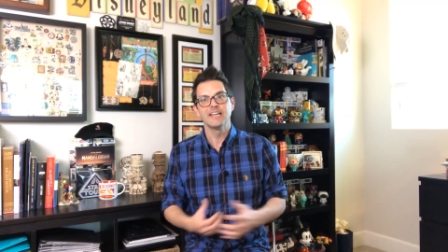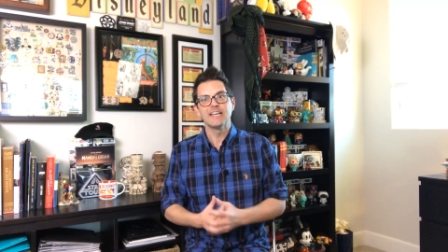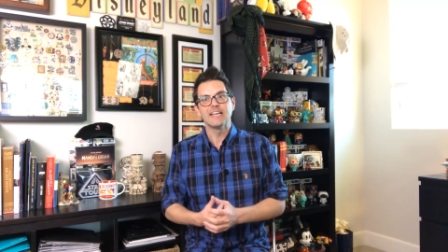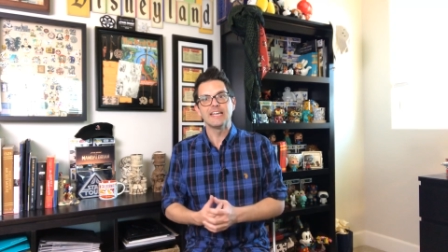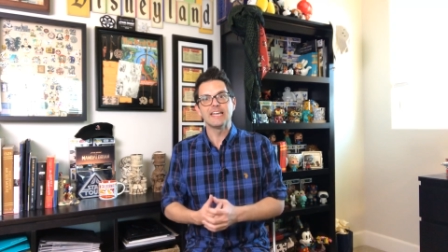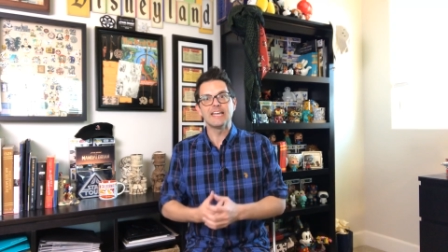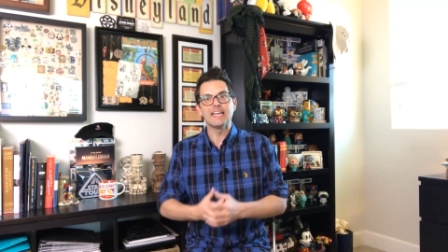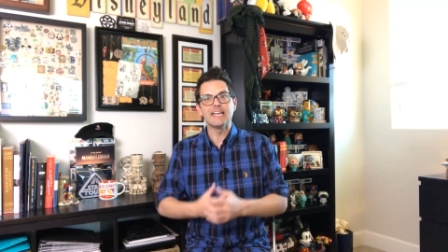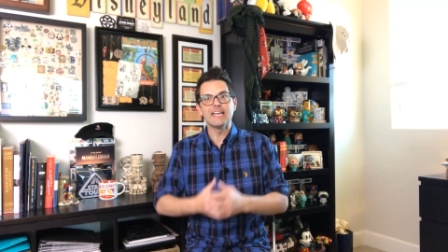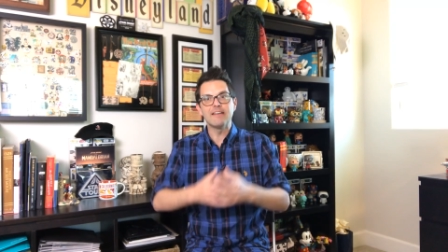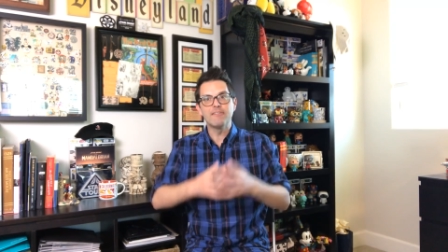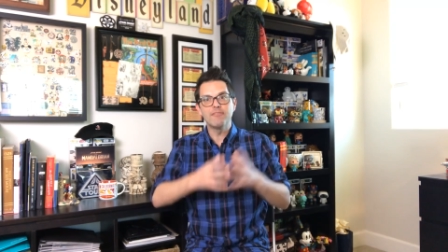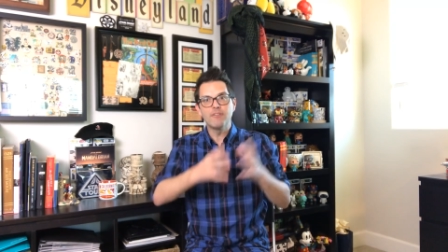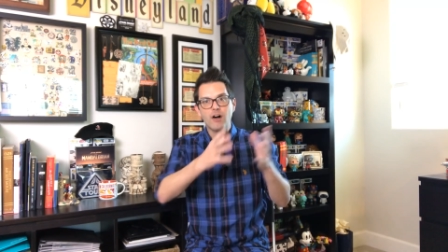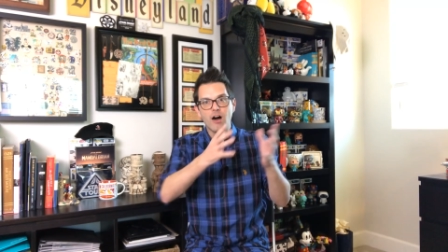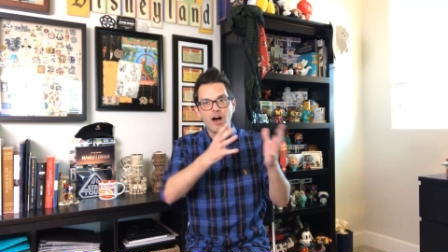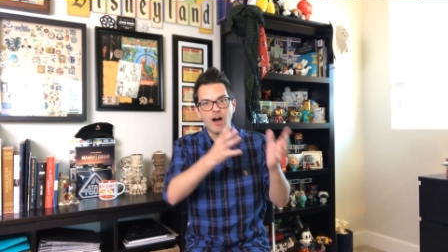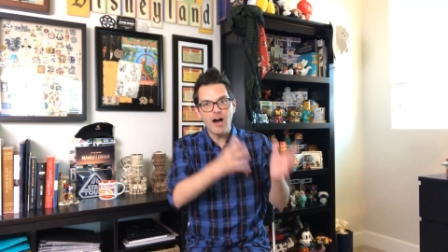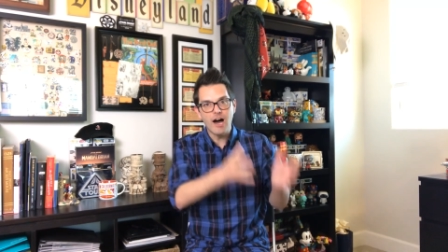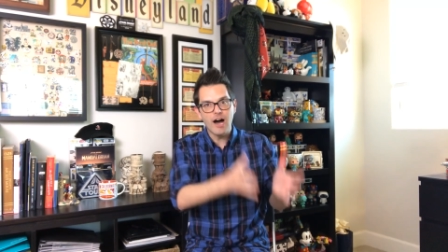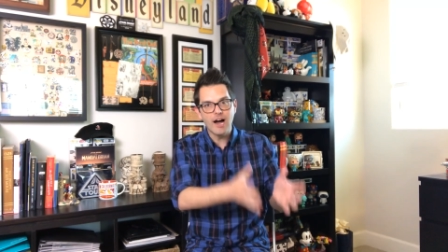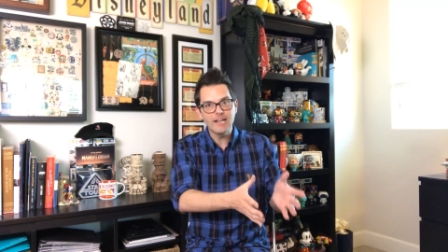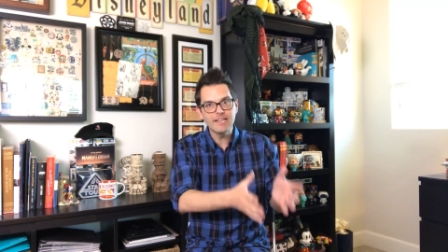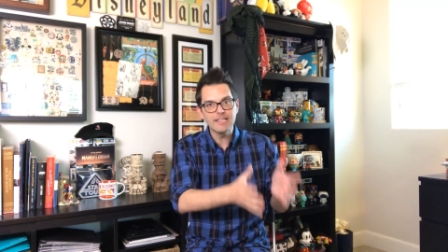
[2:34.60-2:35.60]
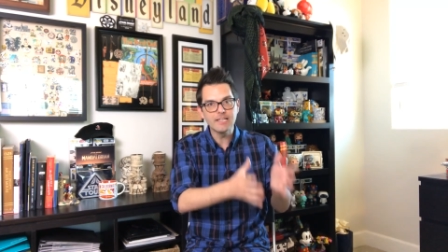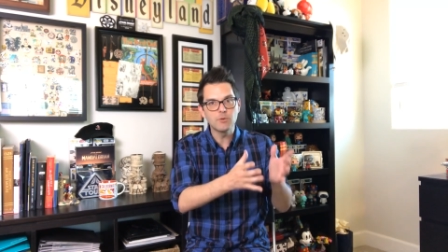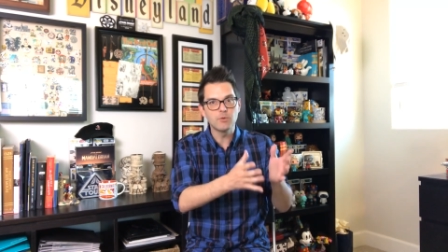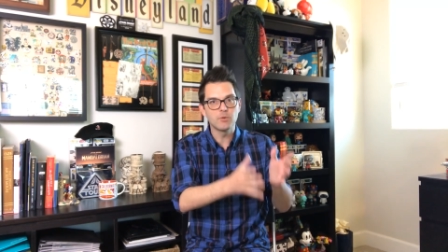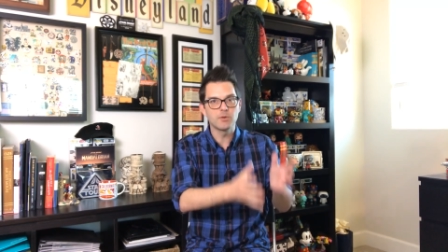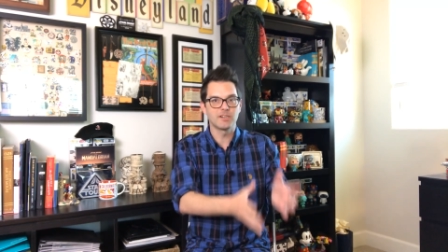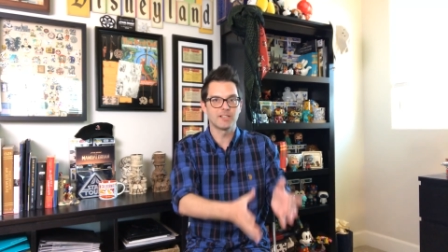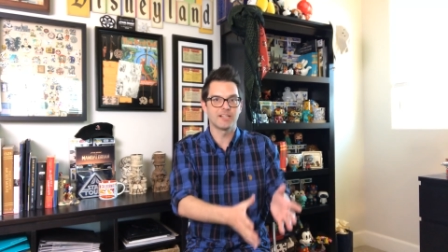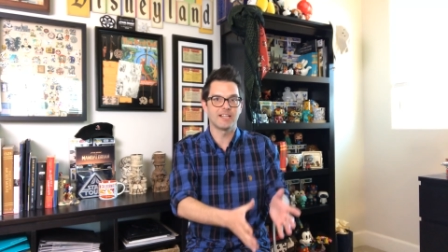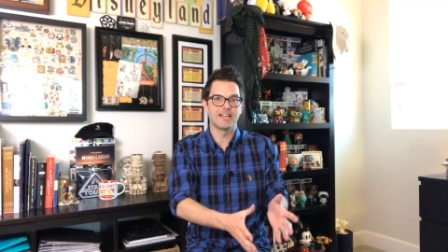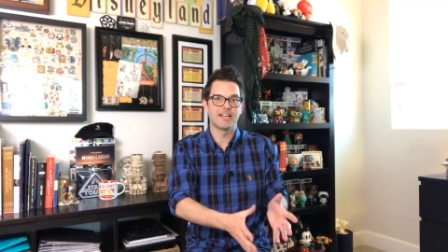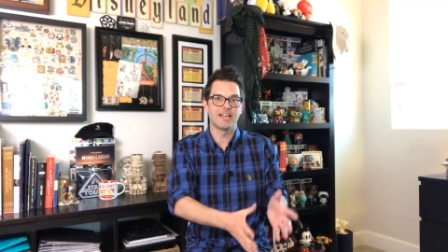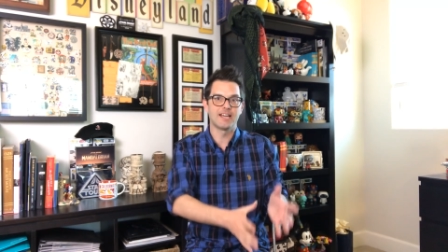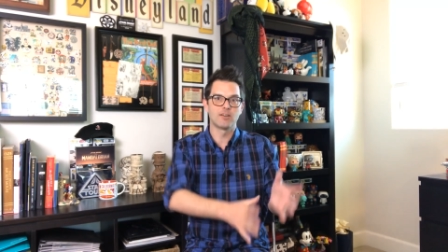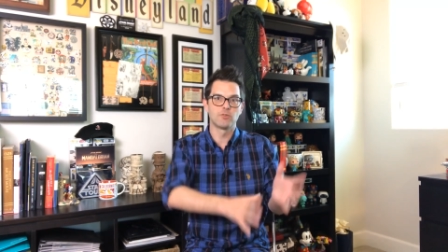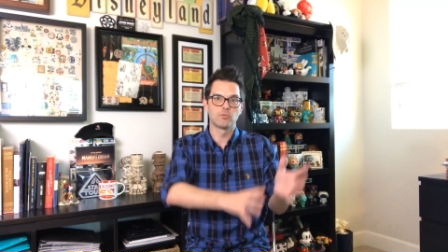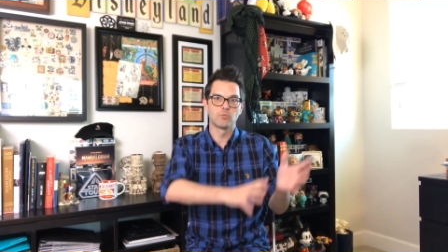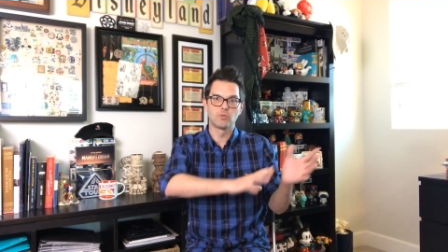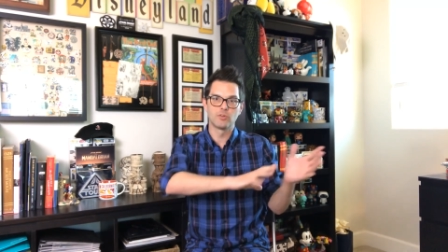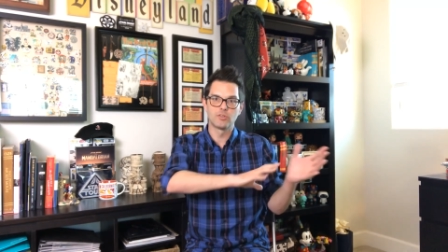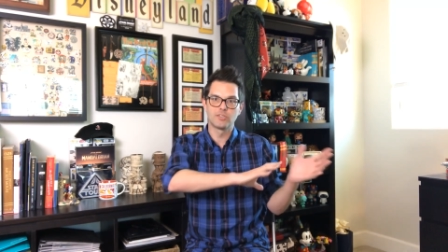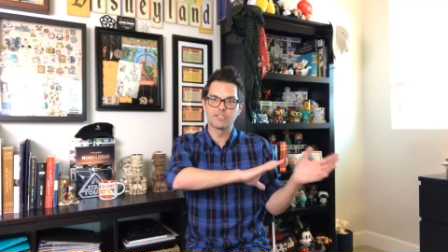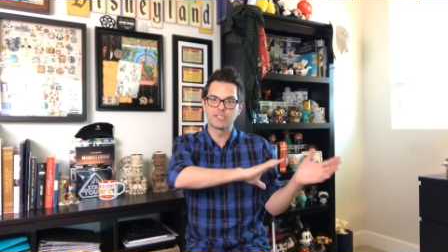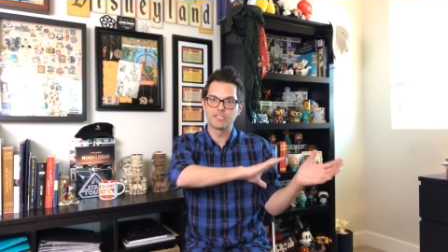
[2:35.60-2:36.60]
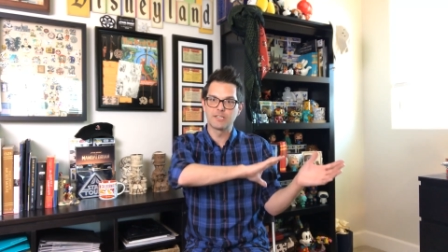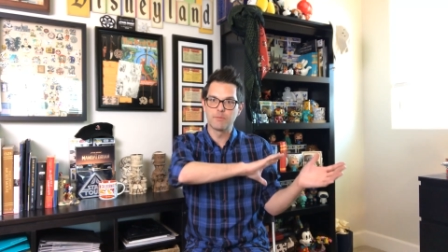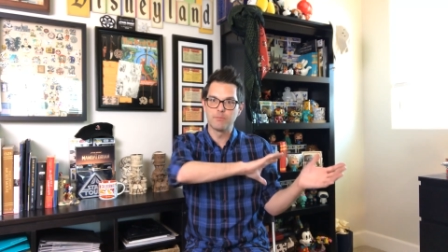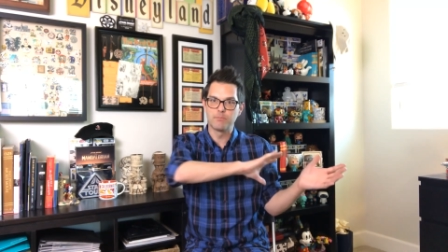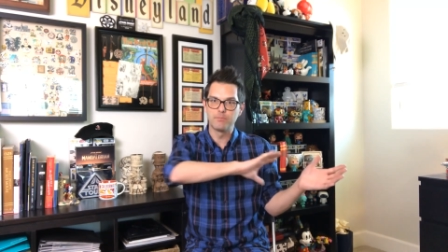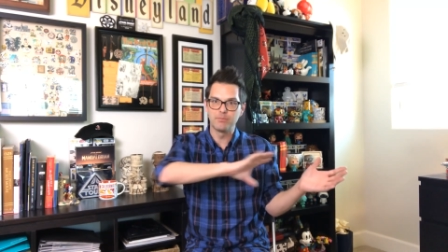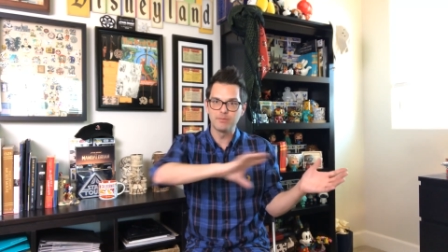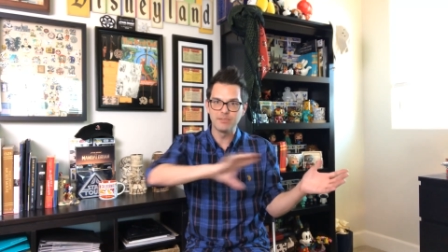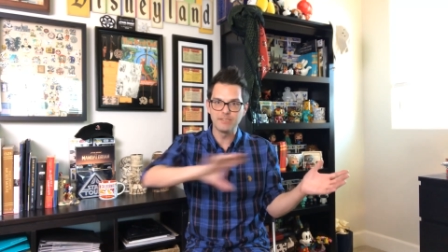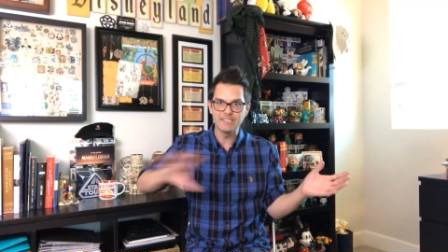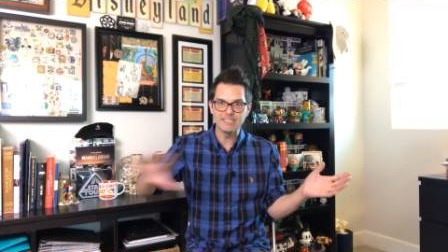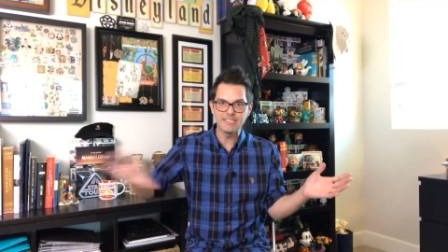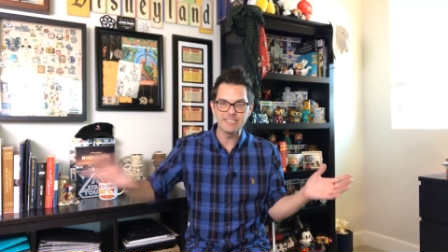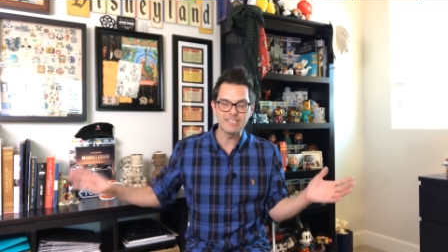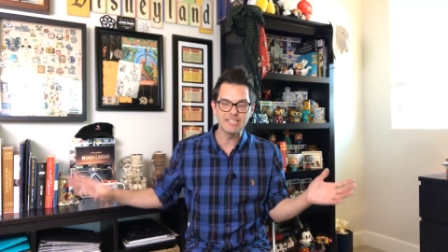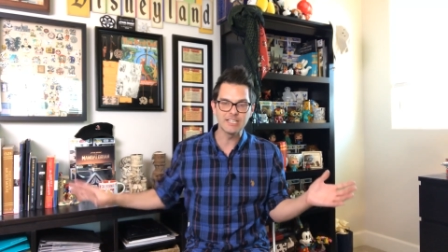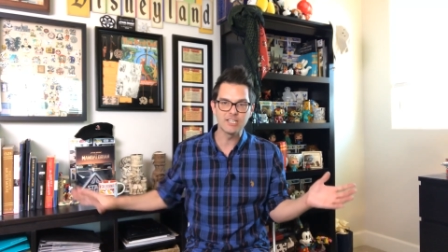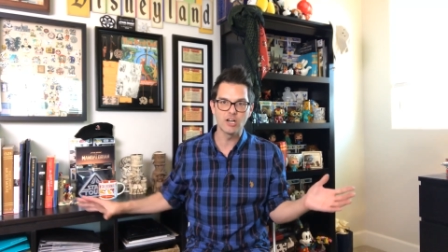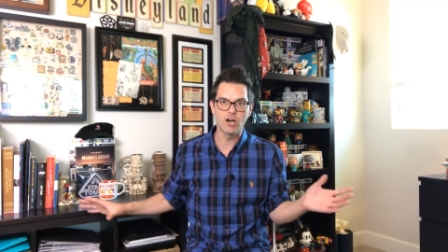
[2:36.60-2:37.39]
If Hollywoodland were to completely